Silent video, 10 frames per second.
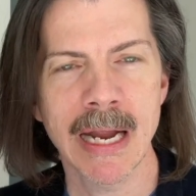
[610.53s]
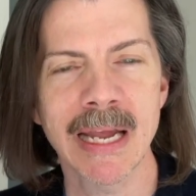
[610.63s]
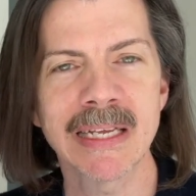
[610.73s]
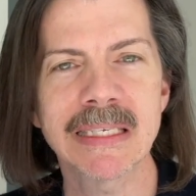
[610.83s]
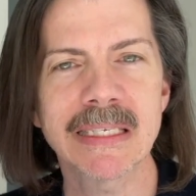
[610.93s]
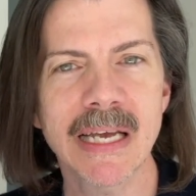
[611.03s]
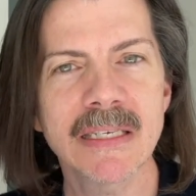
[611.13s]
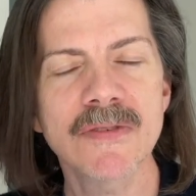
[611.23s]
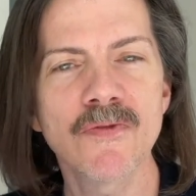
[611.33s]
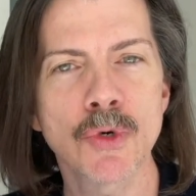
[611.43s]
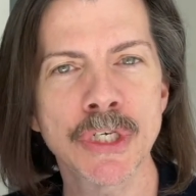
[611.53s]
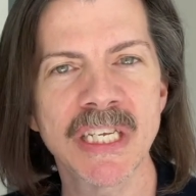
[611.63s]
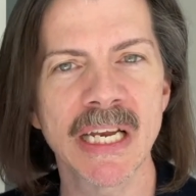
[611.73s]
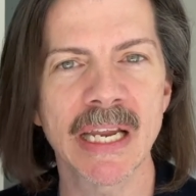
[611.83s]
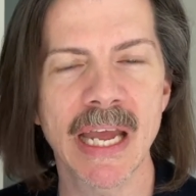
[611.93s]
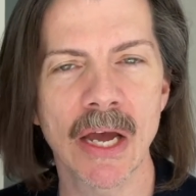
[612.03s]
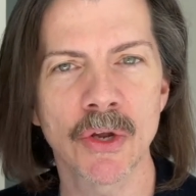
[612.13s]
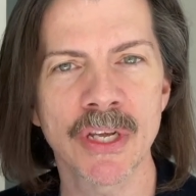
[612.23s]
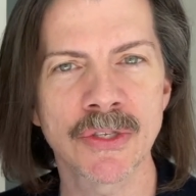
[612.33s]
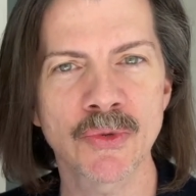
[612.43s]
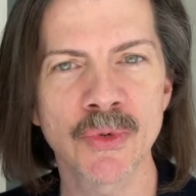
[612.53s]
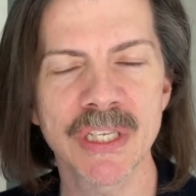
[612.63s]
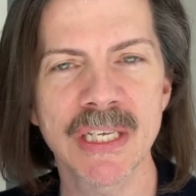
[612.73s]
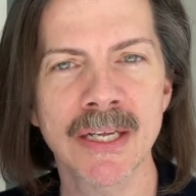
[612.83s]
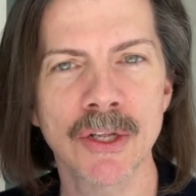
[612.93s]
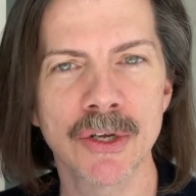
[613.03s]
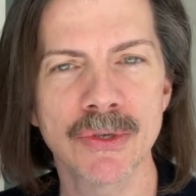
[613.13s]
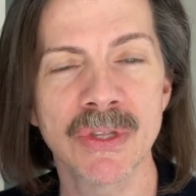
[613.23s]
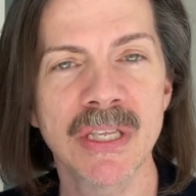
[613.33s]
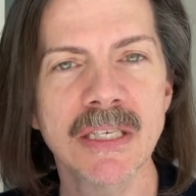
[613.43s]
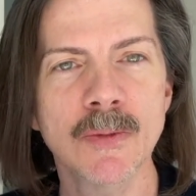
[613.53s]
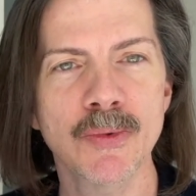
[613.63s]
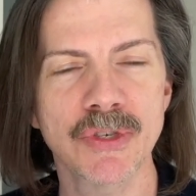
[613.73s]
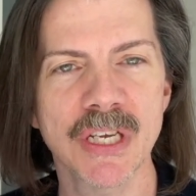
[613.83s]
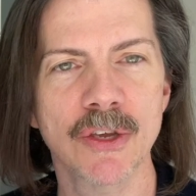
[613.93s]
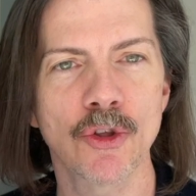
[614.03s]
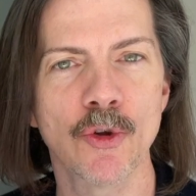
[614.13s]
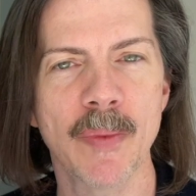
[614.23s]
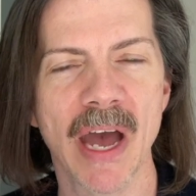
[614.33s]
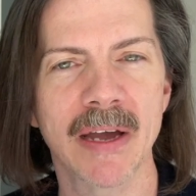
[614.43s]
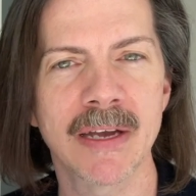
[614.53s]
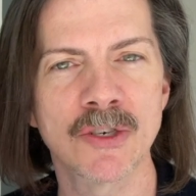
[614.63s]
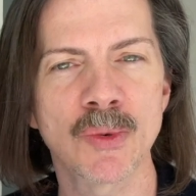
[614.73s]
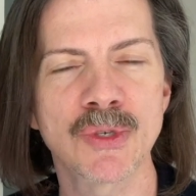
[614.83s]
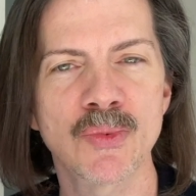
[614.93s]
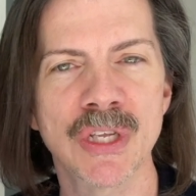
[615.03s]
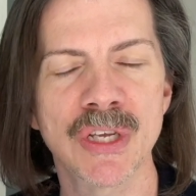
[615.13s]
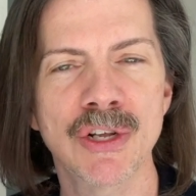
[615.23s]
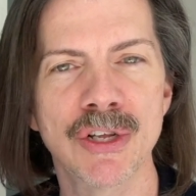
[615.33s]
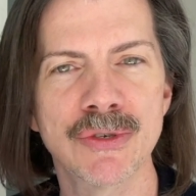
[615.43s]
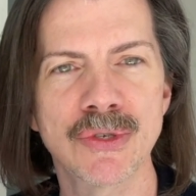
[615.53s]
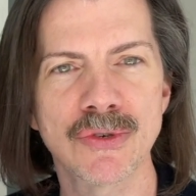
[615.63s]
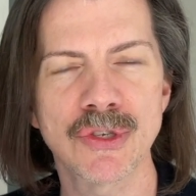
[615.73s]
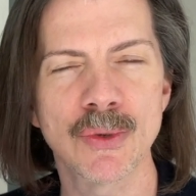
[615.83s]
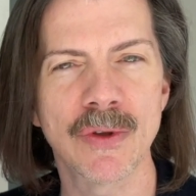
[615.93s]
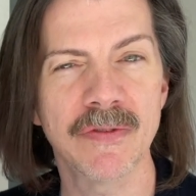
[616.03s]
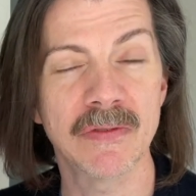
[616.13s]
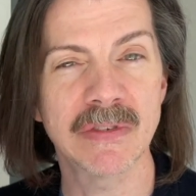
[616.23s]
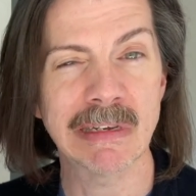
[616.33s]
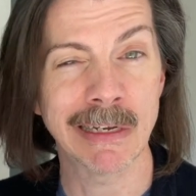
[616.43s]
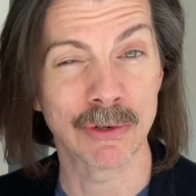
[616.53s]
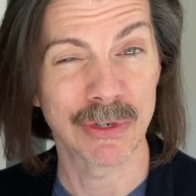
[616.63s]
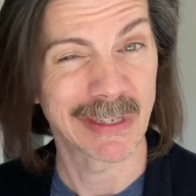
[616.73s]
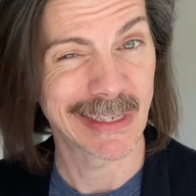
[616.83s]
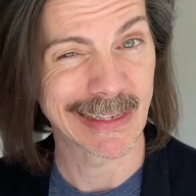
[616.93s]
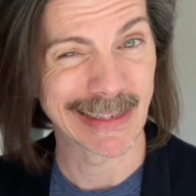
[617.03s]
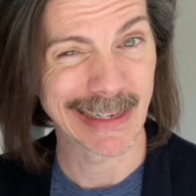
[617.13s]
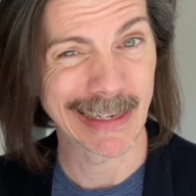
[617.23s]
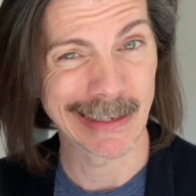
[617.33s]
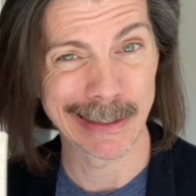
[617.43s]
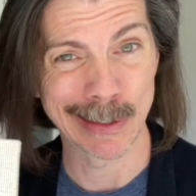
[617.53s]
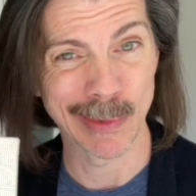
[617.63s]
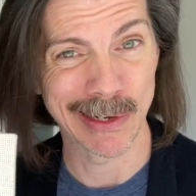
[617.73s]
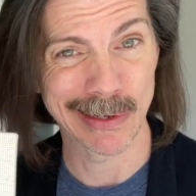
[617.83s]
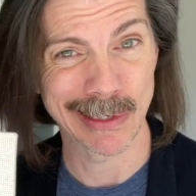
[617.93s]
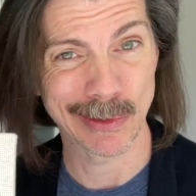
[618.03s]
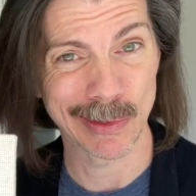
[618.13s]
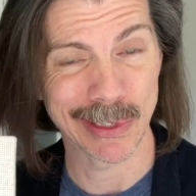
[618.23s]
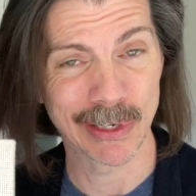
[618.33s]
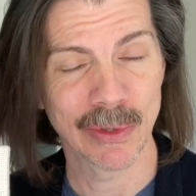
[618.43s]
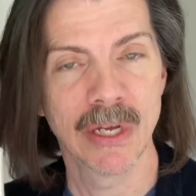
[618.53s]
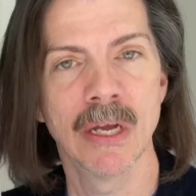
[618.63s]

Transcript: It says 14 count. It's really close. This particular package was really closer to a 15 or a 16, to be honest with you.